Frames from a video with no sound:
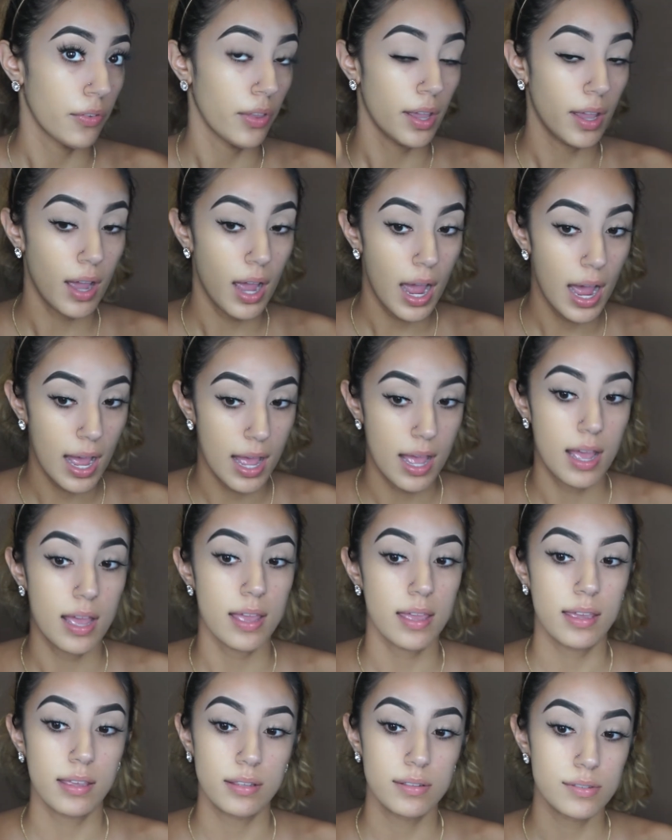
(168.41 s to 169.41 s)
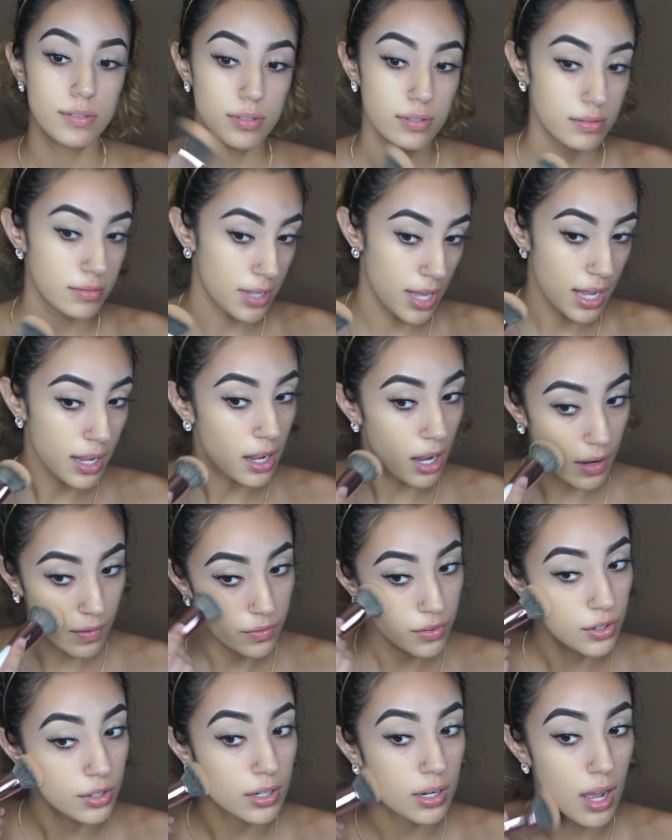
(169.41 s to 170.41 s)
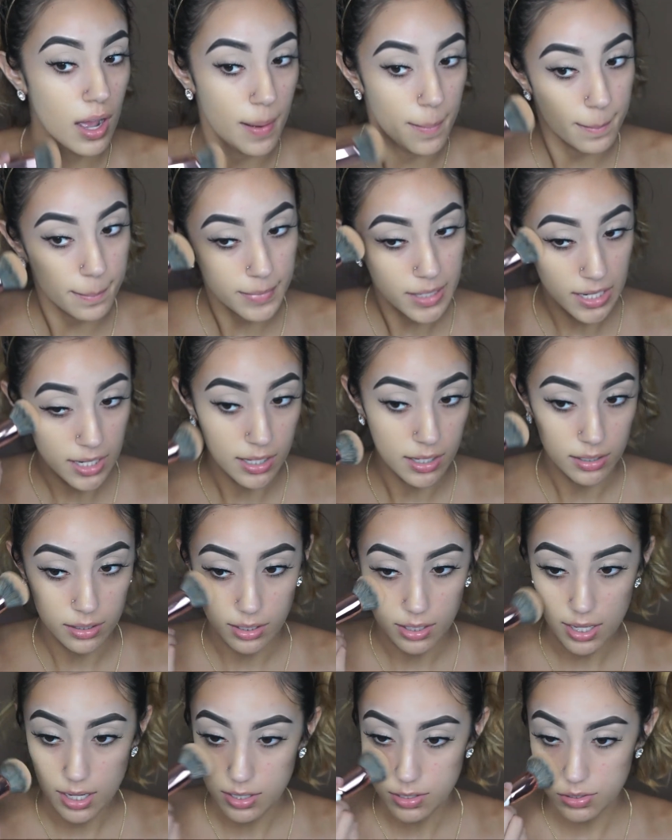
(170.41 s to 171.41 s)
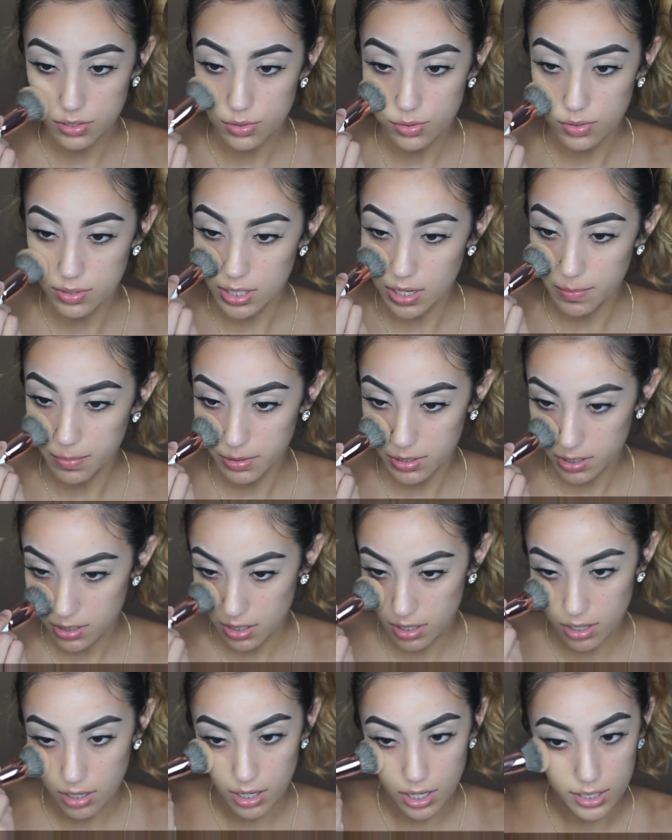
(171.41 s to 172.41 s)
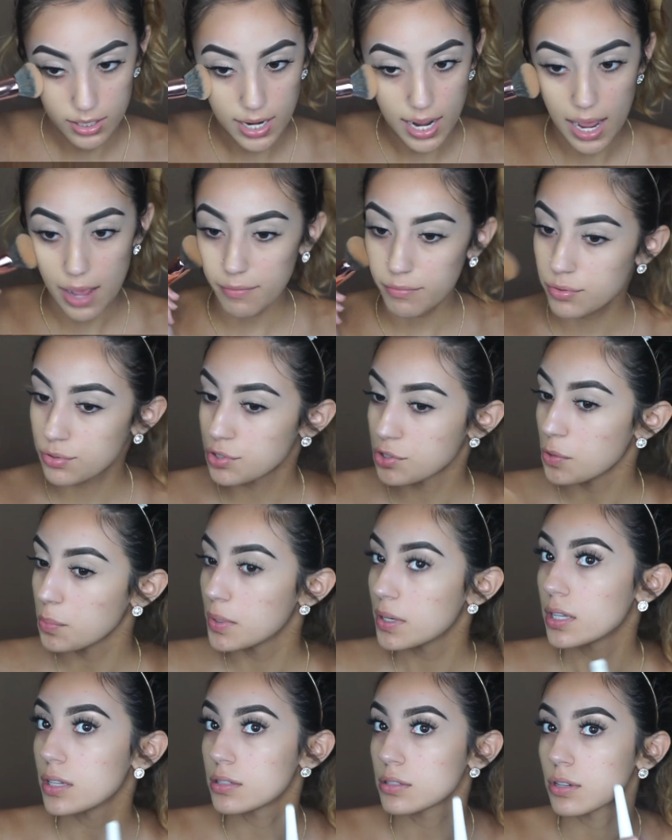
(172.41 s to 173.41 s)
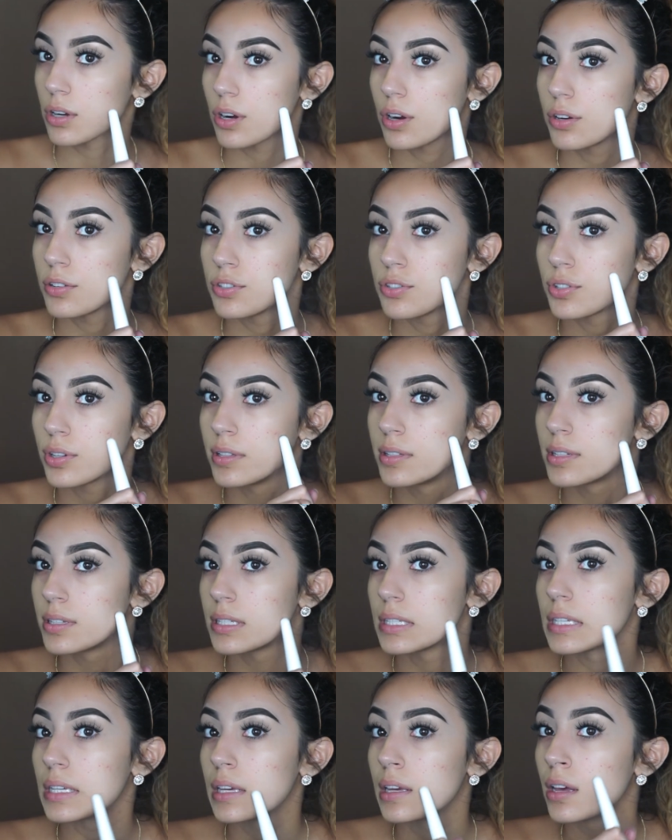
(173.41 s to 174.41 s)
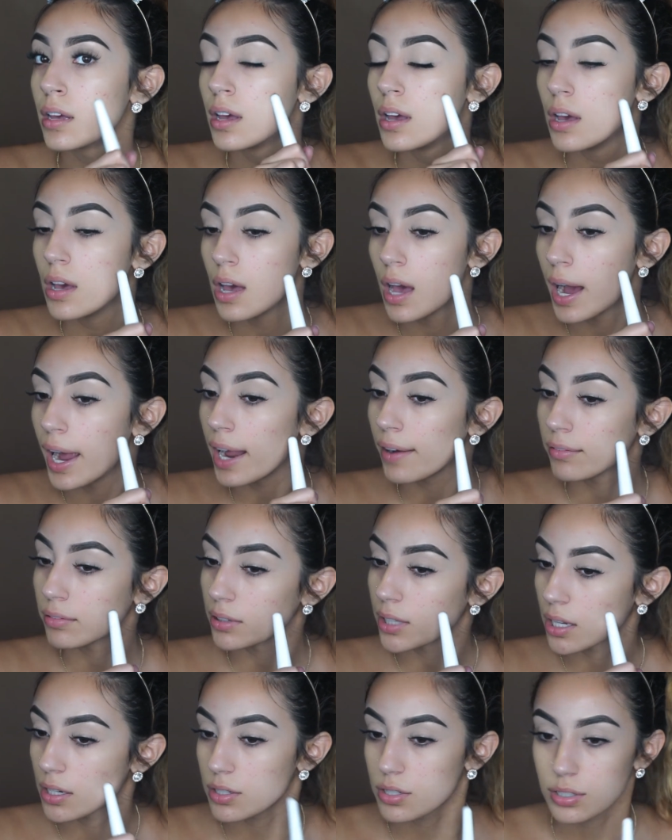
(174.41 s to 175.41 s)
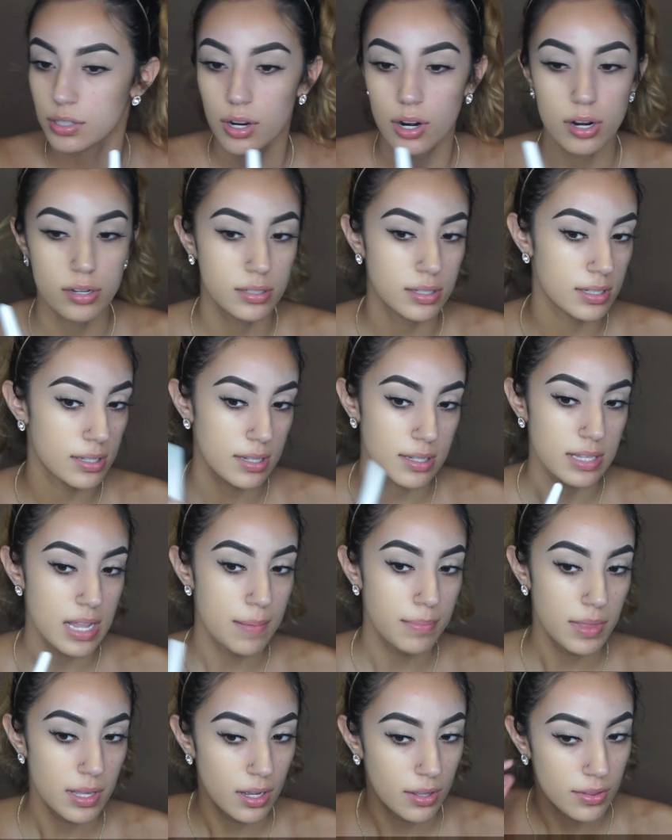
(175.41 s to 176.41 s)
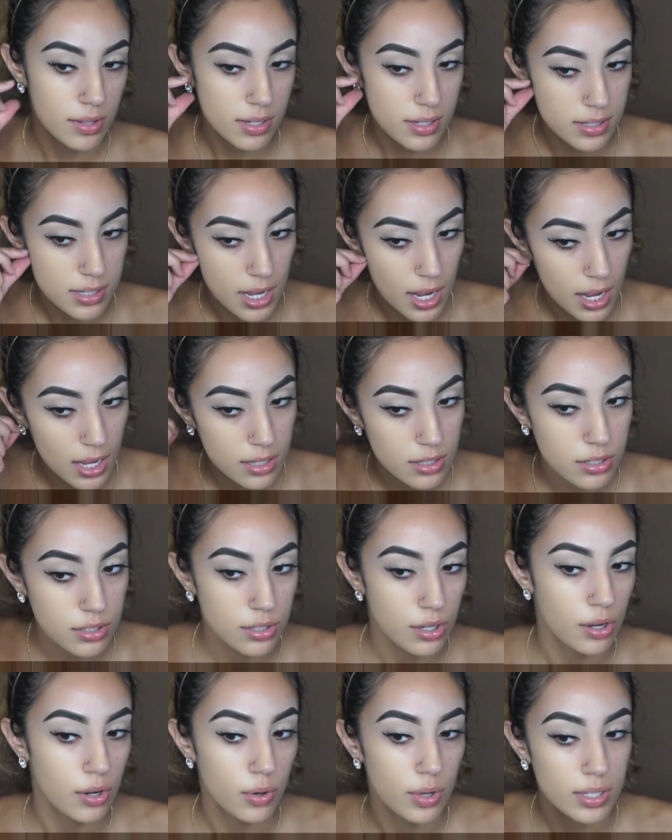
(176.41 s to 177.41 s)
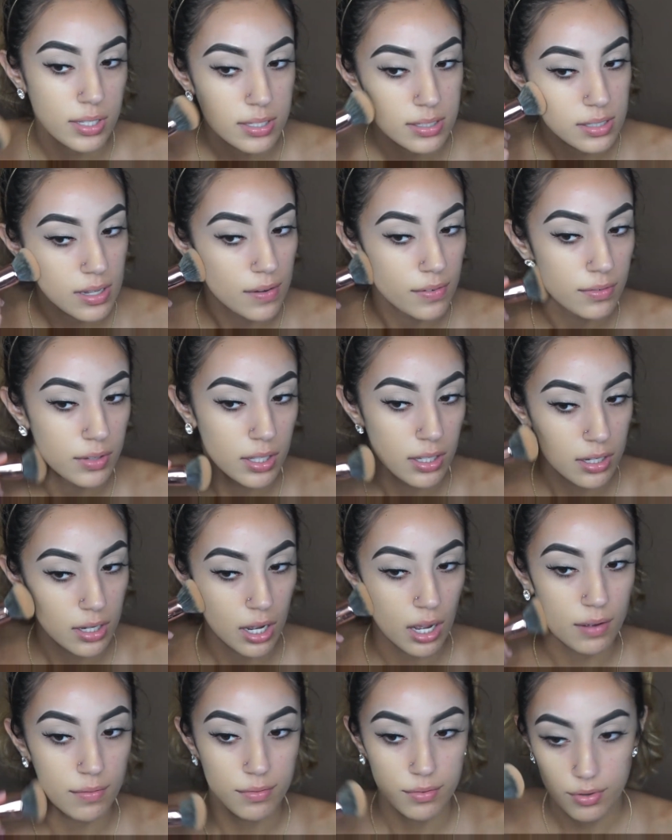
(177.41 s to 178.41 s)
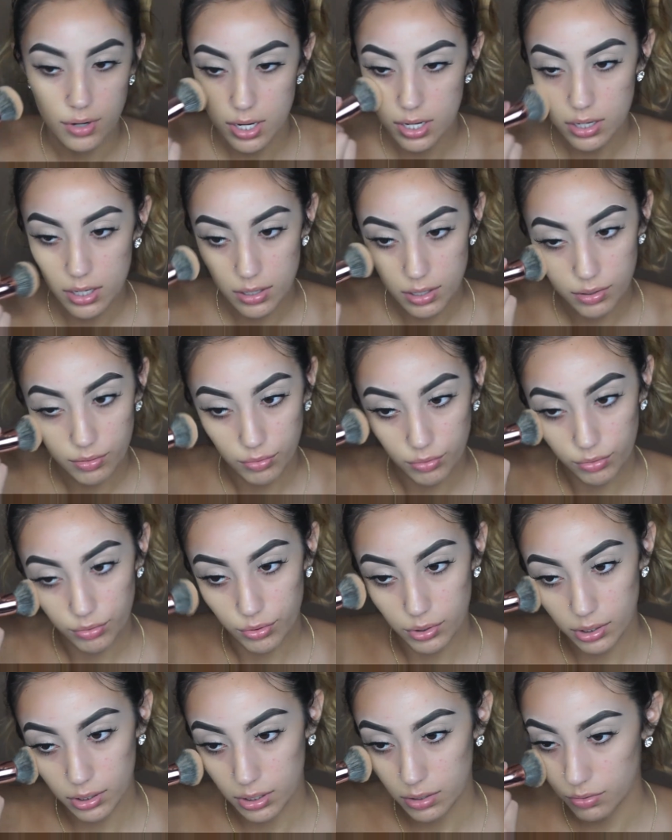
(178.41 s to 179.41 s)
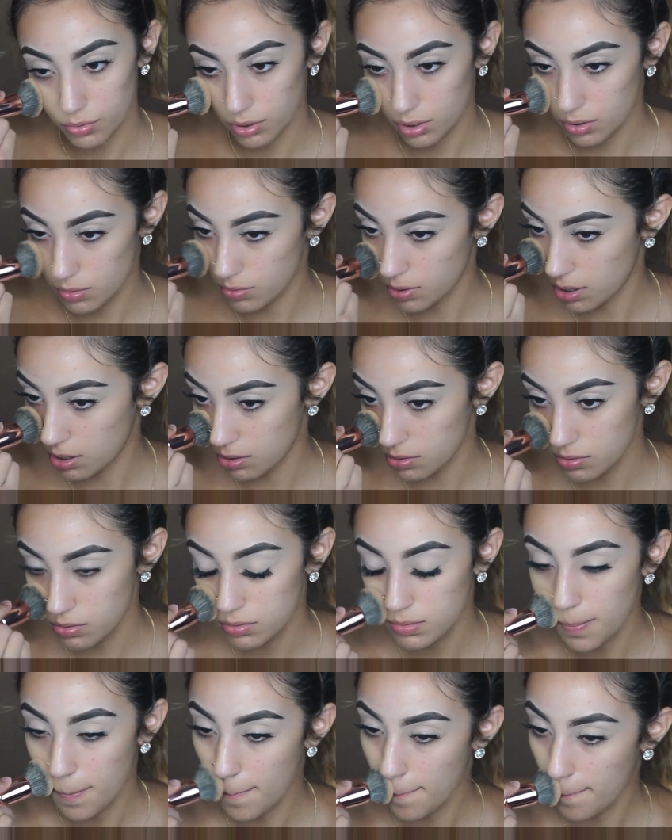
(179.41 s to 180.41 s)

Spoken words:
Like it covered immediately as soon as I put it on. I have so many scars. You can see I have a lot of scars, and it's the same thing on this side, so it's definitely covering really, really well.